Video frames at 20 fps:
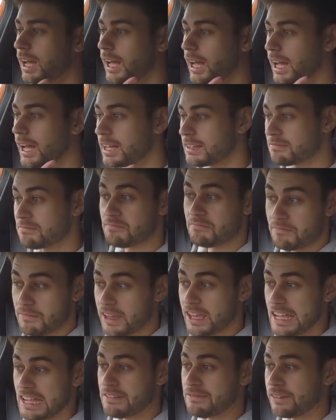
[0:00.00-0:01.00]
and
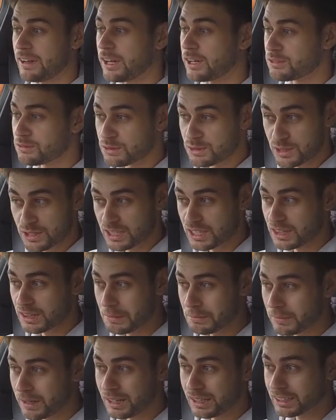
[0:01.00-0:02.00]
if I was in the
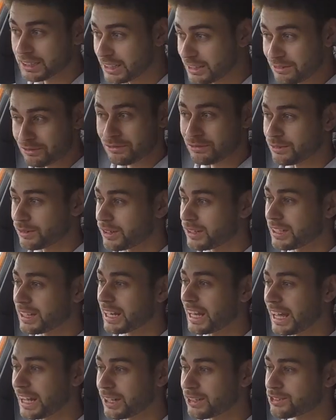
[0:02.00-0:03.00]
market for an
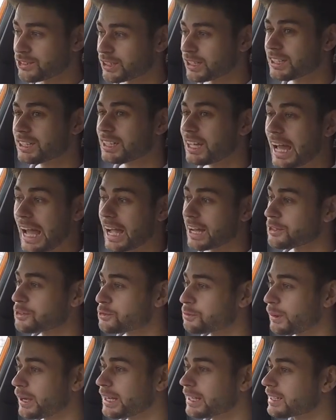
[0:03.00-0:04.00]
electric
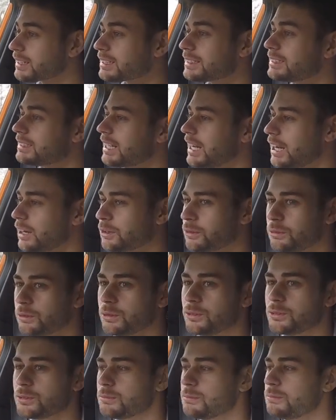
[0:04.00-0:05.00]
hatchback, I
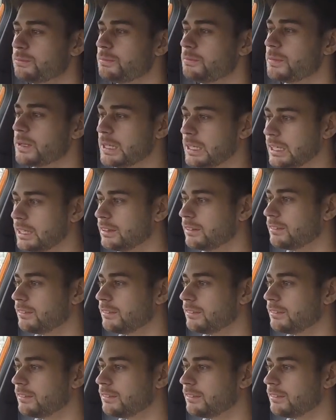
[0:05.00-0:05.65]
would be